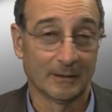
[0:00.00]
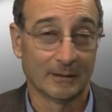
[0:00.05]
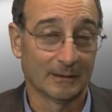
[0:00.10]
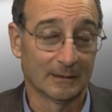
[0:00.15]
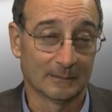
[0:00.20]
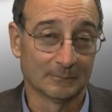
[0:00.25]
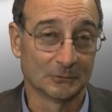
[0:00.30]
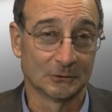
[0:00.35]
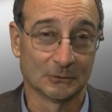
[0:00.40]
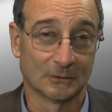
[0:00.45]
and
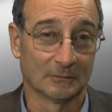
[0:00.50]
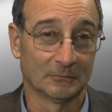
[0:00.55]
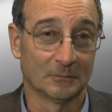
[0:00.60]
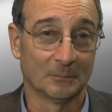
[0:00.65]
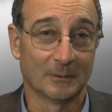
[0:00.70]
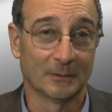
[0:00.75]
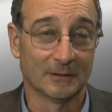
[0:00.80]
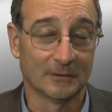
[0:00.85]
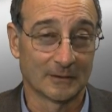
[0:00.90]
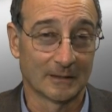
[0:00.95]
I'm sure
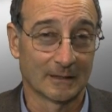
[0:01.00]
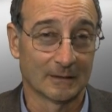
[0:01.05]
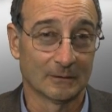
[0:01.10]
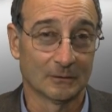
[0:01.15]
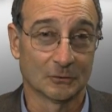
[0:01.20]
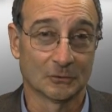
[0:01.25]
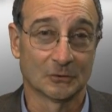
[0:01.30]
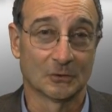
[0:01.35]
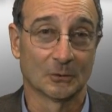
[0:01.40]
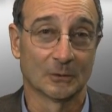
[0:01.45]
everybody's got their
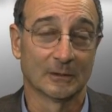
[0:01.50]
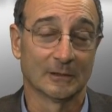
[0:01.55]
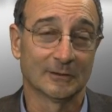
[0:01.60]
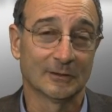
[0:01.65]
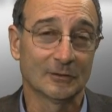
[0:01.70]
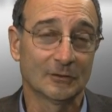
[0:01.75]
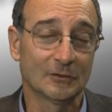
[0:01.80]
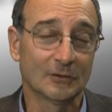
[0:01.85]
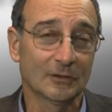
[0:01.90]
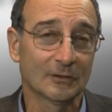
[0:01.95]
stories,
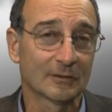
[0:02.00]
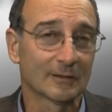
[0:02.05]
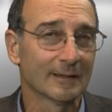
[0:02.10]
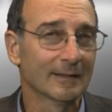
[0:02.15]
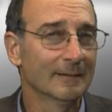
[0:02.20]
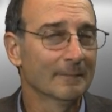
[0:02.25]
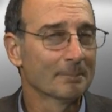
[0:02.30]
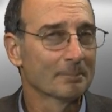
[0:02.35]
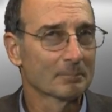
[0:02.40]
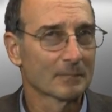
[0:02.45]
is just
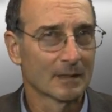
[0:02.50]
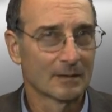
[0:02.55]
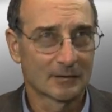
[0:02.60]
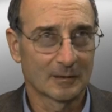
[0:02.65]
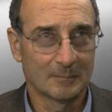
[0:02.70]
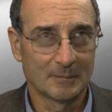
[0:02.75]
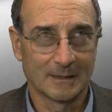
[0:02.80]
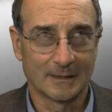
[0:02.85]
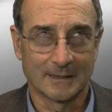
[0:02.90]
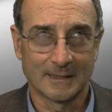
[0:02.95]

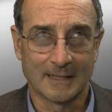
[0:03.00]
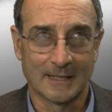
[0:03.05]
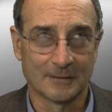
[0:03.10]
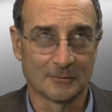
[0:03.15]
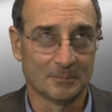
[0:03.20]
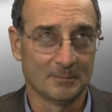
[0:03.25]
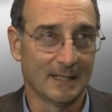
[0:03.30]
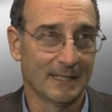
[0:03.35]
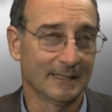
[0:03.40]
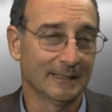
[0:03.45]
some of the
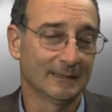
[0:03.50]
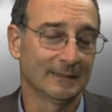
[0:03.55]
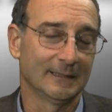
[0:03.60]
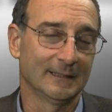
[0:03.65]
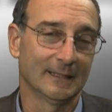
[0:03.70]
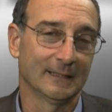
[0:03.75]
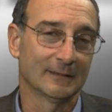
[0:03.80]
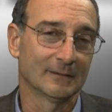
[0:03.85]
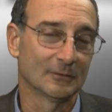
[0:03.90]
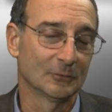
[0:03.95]
cosmetic
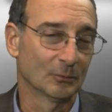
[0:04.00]
things.